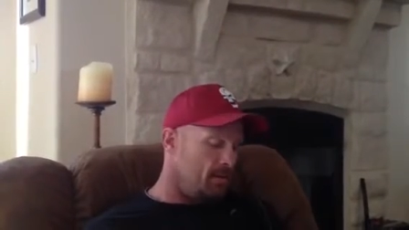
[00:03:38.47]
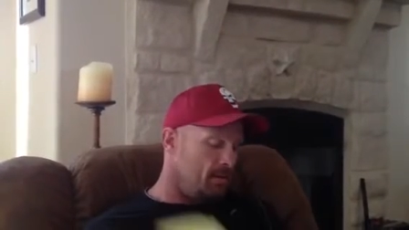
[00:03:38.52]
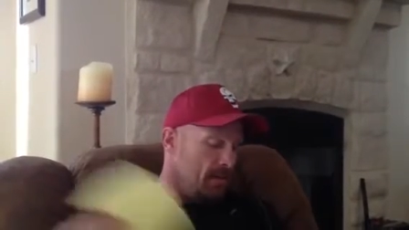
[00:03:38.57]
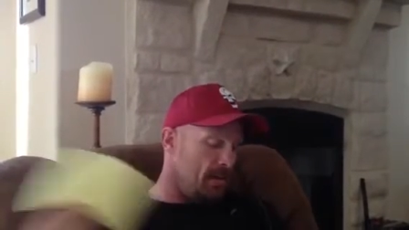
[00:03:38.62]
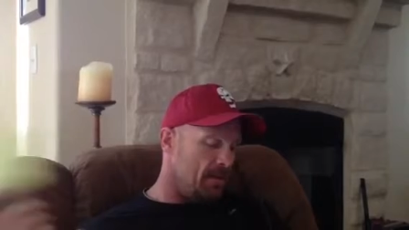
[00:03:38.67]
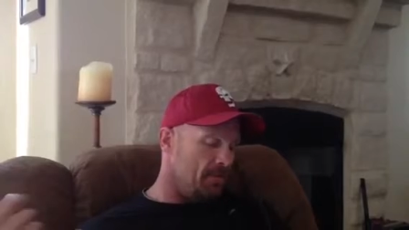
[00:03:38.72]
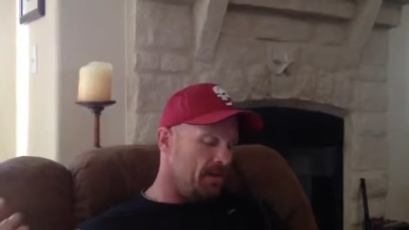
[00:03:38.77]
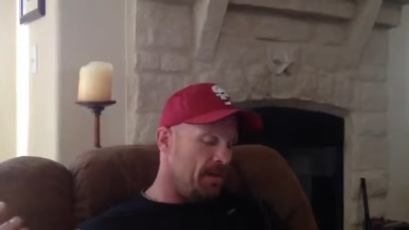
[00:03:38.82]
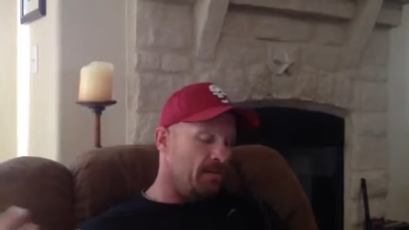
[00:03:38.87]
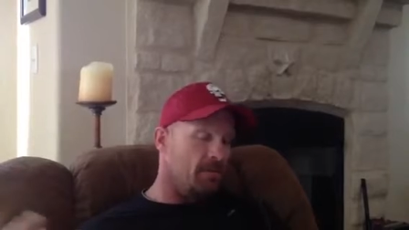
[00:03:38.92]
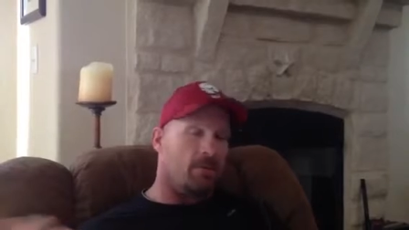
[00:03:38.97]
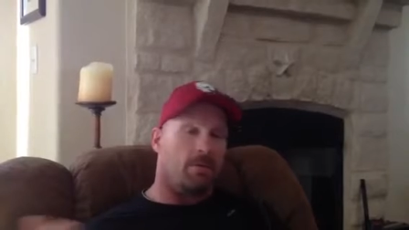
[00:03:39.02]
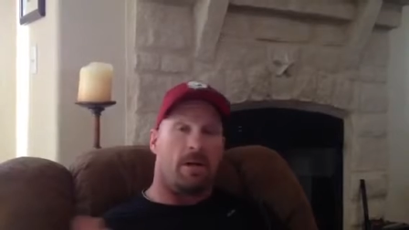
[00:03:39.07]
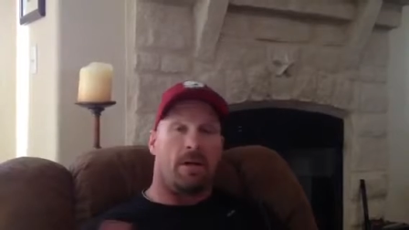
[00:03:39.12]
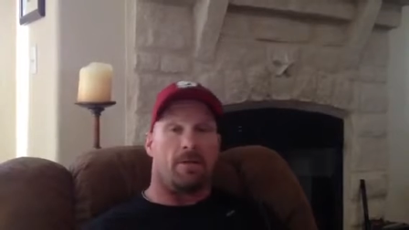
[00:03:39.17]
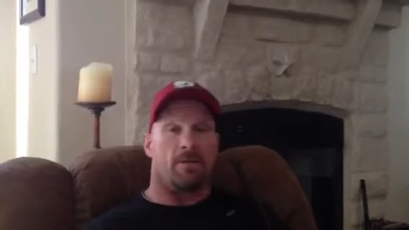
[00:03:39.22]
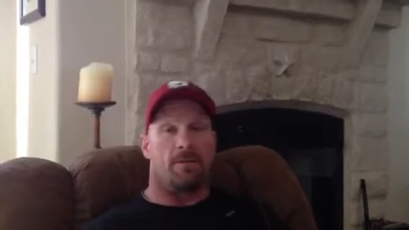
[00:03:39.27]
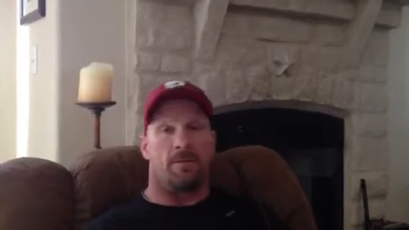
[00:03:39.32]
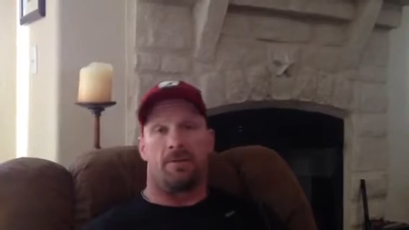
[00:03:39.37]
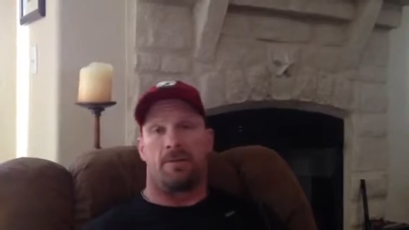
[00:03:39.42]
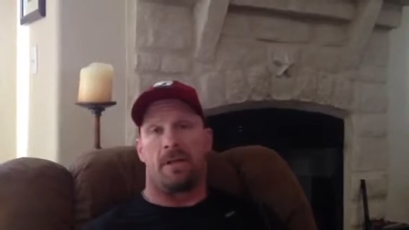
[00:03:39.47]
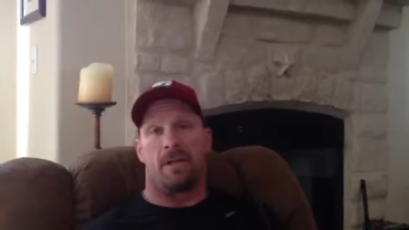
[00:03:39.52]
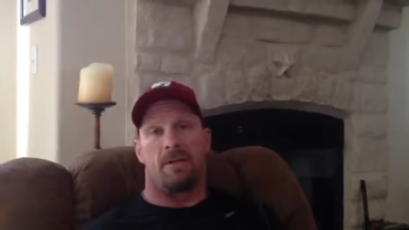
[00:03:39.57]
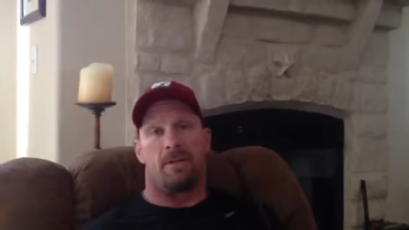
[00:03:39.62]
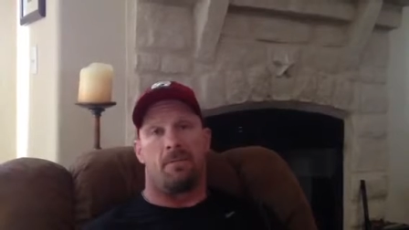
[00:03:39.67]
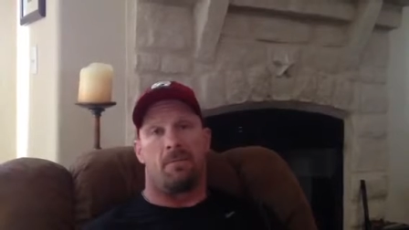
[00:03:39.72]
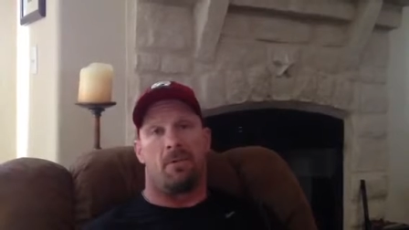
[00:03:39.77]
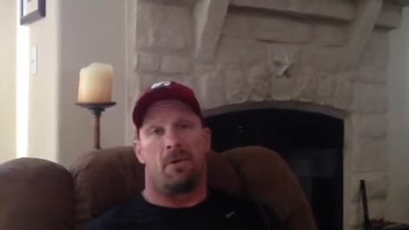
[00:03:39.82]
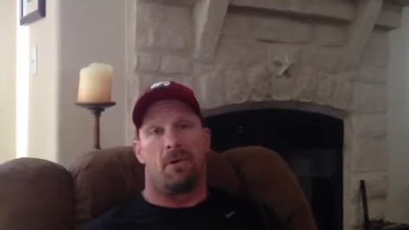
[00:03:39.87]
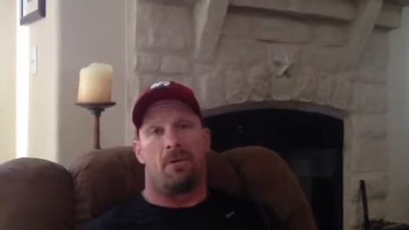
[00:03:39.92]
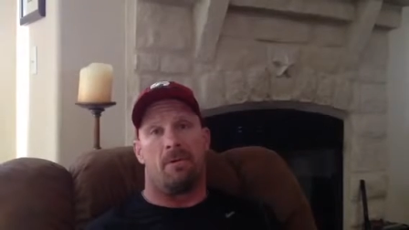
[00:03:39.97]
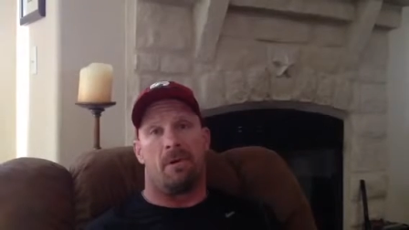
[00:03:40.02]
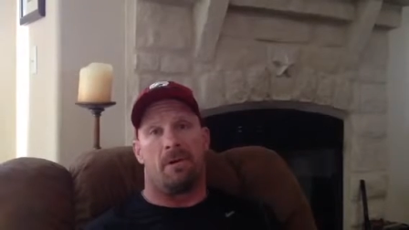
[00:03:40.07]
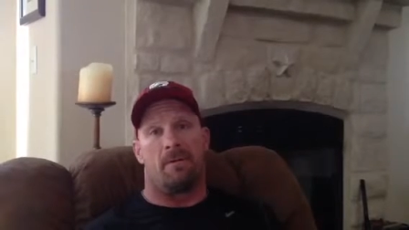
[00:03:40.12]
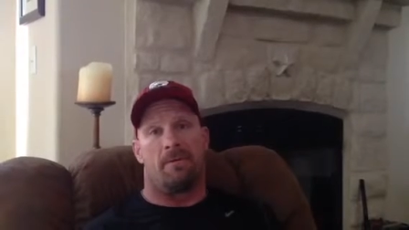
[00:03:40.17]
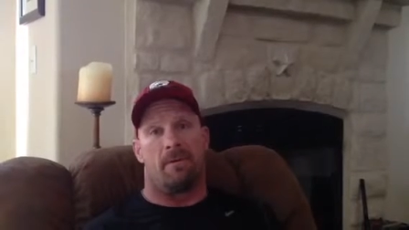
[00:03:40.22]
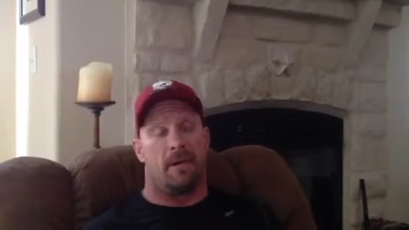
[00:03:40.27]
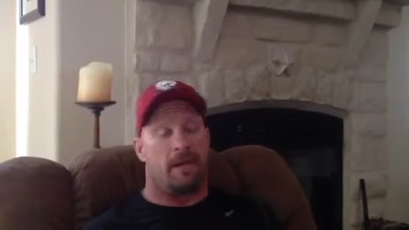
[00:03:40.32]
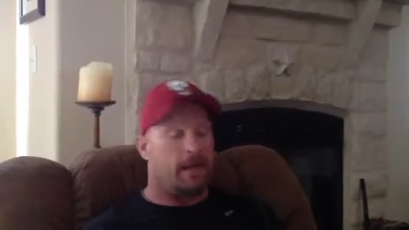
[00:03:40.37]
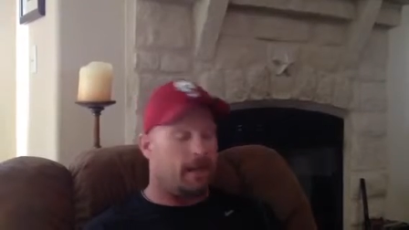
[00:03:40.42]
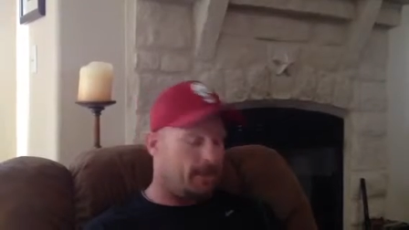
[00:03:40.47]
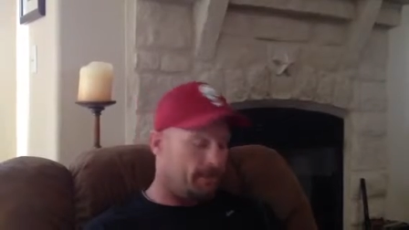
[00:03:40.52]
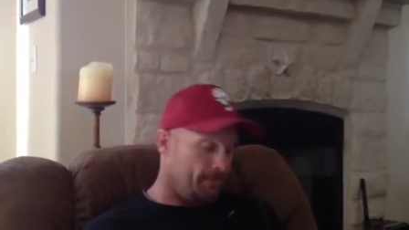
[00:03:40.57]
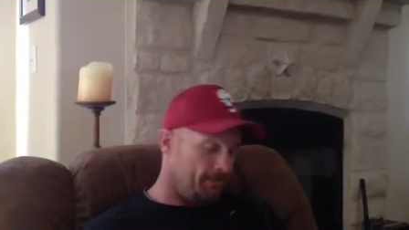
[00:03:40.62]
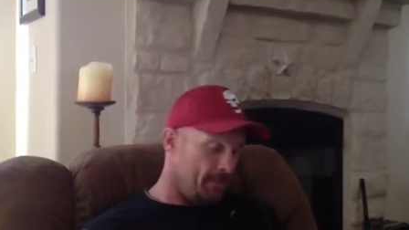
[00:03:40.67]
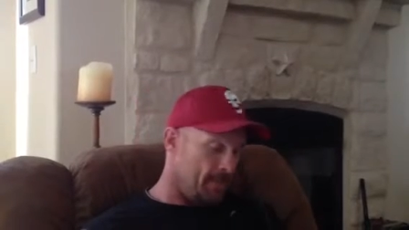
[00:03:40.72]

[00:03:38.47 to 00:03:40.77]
My favorite wrestler is Nature Boy Ric Flair.